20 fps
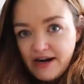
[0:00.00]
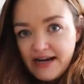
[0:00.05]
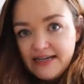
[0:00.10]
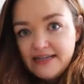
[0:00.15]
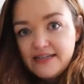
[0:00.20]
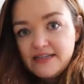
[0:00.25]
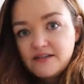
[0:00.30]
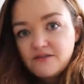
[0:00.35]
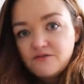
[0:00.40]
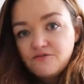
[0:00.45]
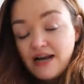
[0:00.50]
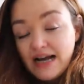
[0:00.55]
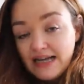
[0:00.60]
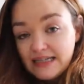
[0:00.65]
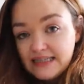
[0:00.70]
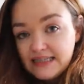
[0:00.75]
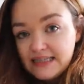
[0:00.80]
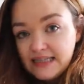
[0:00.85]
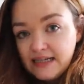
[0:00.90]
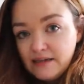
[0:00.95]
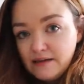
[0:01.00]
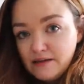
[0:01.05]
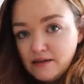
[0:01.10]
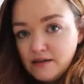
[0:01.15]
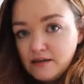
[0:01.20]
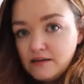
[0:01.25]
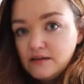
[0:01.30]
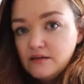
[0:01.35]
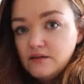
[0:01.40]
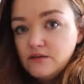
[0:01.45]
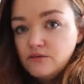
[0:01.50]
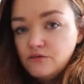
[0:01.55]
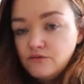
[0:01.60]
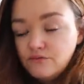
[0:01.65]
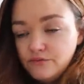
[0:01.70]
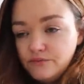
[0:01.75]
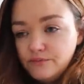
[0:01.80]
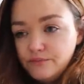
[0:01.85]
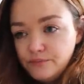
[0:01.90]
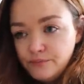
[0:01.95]
rate, resting
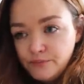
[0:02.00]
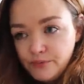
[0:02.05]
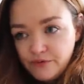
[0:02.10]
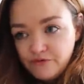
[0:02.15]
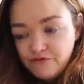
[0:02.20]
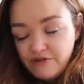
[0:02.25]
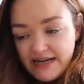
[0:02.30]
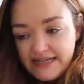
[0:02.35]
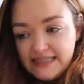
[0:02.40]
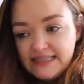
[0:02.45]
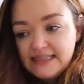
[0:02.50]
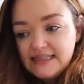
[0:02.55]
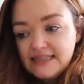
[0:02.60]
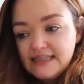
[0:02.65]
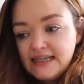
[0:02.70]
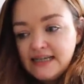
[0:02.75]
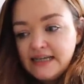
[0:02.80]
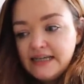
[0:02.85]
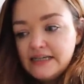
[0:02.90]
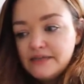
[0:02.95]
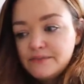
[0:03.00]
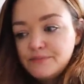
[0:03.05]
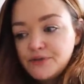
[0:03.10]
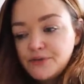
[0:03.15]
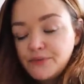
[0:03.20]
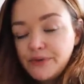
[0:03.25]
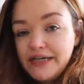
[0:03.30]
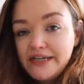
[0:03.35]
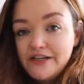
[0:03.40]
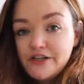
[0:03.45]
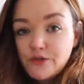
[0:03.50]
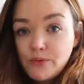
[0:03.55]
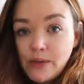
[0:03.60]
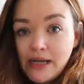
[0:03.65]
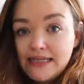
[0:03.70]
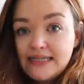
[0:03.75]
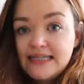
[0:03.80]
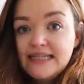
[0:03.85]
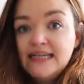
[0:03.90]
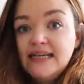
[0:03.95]
rate, is between
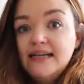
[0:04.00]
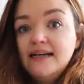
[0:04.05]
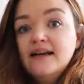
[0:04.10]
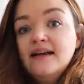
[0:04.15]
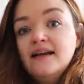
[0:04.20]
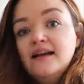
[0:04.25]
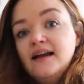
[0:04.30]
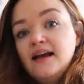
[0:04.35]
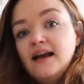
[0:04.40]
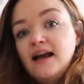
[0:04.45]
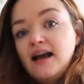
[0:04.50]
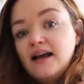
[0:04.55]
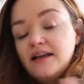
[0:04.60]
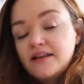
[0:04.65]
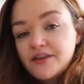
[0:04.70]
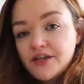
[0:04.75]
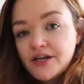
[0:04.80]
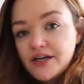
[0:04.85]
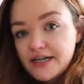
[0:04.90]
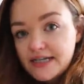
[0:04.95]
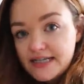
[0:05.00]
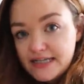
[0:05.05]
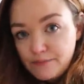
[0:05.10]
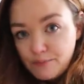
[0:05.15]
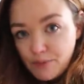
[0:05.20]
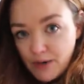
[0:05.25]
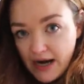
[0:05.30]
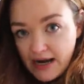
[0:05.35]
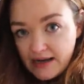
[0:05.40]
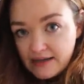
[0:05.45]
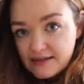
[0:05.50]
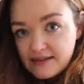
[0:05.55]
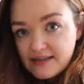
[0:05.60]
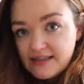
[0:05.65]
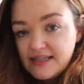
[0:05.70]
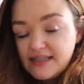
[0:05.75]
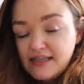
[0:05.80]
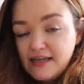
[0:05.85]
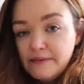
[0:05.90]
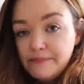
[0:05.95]
20 and 30
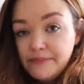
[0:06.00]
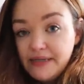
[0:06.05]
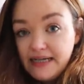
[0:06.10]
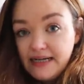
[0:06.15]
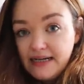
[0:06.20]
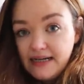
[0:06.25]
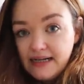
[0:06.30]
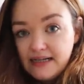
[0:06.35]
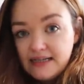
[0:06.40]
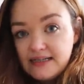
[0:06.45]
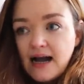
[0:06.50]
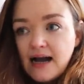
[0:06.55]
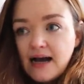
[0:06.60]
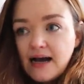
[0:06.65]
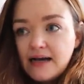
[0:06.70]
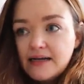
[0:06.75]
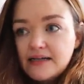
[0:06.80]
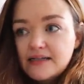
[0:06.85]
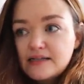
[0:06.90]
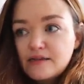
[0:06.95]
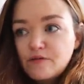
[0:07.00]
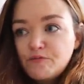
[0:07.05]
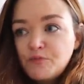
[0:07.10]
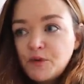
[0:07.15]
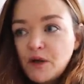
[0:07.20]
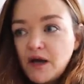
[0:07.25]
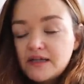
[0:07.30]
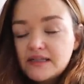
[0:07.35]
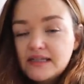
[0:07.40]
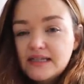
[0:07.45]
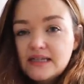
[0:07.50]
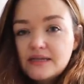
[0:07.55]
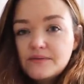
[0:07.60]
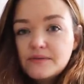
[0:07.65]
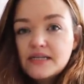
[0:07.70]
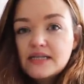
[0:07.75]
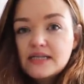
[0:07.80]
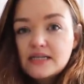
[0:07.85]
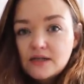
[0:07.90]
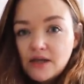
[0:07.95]
breaths a minute, and Blondie's
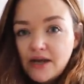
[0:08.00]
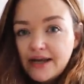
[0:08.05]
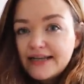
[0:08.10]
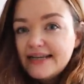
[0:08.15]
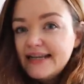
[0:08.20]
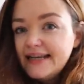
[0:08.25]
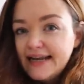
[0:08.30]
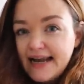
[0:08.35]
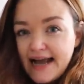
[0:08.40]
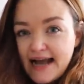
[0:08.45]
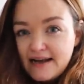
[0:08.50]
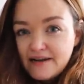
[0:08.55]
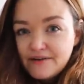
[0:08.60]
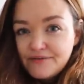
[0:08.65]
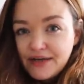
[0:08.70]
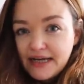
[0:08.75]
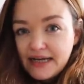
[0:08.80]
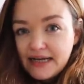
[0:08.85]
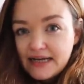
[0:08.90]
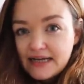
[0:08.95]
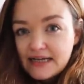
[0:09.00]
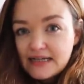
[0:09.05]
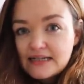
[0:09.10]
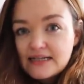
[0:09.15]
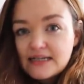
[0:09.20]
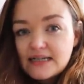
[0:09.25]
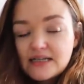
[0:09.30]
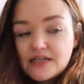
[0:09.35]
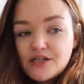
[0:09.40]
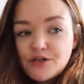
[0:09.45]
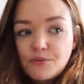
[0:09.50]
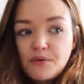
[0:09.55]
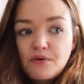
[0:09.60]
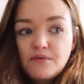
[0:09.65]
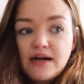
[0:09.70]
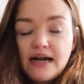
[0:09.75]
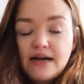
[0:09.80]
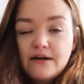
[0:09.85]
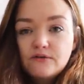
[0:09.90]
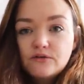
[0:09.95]
was slightly elevated to
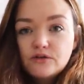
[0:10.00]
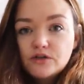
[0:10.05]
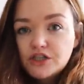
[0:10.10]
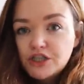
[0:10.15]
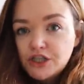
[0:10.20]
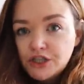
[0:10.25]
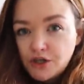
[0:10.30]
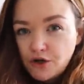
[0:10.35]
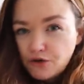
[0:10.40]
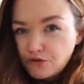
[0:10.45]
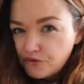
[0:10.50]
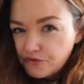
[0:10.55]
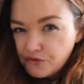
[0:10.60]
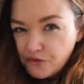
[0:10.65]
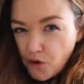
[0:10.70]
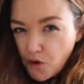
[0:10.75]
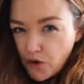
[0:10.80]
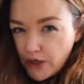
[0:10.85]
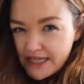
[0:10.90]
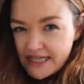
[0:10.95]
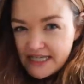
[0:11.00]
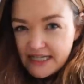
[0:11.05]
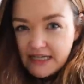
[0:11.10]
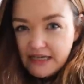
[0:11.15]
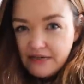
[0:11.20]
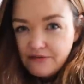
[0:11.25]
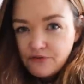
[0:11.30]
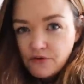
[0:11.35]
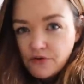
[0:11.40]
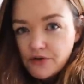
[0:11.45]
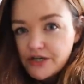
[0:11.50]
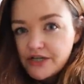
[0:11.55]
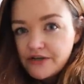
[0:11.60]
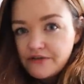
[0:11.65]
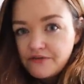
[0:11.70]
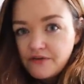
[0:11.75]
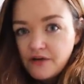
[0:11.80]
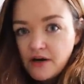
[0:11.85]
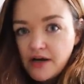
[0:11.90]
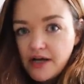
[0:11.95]
around, you know,
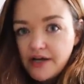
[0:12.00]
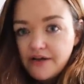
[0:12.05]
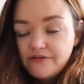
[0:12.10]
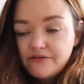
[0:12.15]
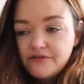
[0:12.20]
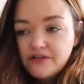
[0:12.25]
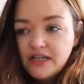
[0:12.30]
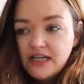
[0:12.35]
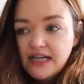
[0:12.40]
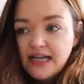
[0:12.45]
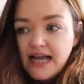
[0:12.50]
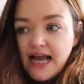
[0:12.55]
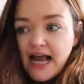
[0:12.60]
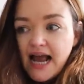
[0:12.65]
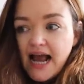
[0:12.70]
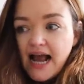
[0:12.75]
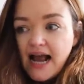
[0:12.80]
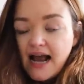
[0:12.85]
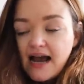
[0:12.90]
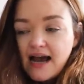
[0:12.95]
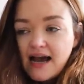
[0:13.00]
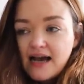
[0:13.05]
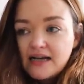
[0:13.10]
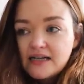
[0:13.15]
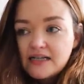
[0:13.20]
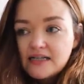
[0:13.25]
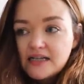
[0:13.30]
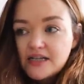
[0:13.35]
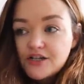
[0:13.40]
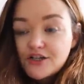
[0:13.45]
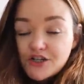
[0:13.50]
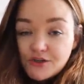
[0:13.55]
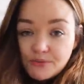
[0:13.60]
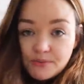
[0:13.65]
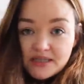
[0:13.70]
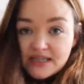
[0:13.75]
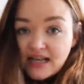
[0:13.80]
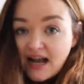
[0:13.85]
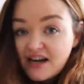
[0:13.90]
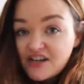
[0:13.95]
40-45, and she
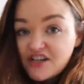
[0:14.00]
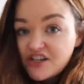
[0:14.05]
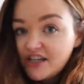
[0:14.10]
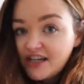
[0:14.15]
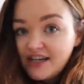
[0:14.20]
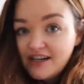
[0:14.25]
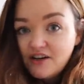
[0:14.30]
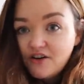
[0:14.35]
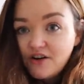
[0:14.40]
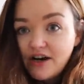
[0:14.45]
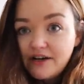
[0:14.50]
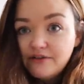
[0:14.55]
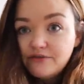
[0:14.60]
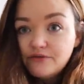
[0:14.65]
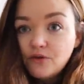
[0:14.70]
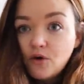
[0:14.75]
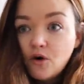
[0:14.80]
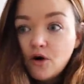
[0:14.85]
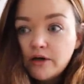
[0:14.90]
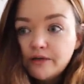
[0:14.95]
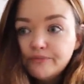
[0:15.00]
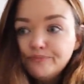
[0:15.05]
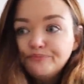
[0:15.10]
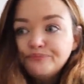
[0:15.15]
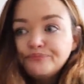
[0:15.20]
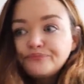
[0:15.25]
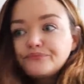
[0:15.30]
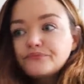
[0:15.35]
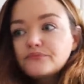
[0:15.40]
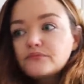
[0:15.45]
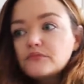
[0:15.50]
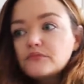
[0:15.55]
was actually in great form,